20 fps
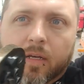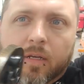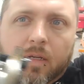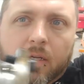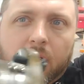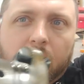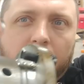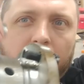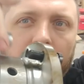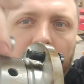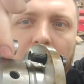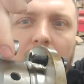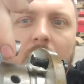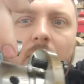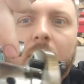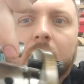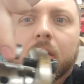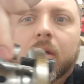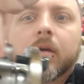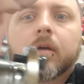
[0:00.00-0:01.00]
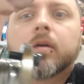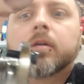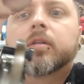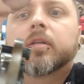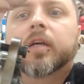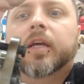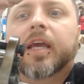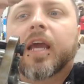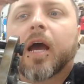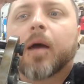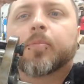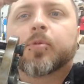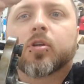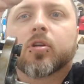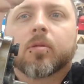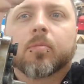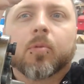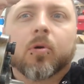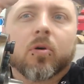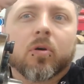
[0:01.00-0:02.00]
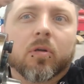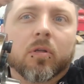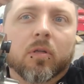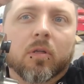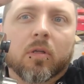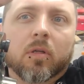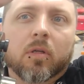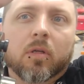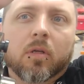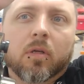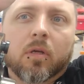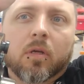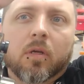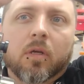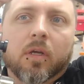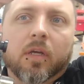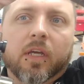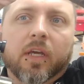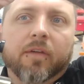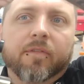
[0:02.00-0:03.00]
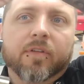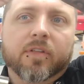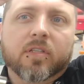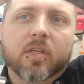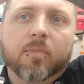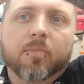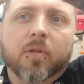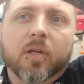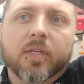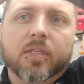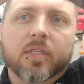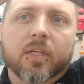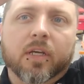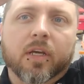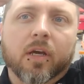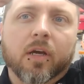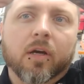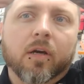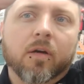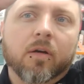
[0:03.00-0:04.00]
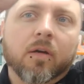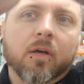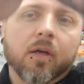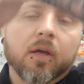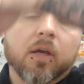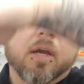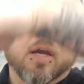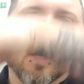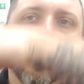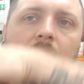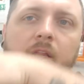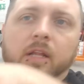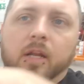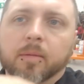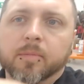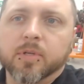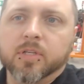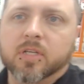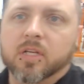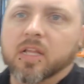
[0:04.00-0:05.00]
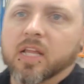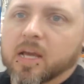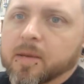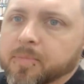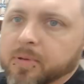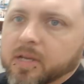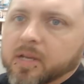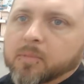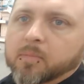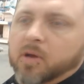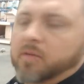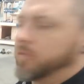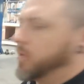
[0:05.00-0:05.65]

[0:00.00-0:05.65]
to capture the bolt, give it someplace to go, and then I'm just clamping it in my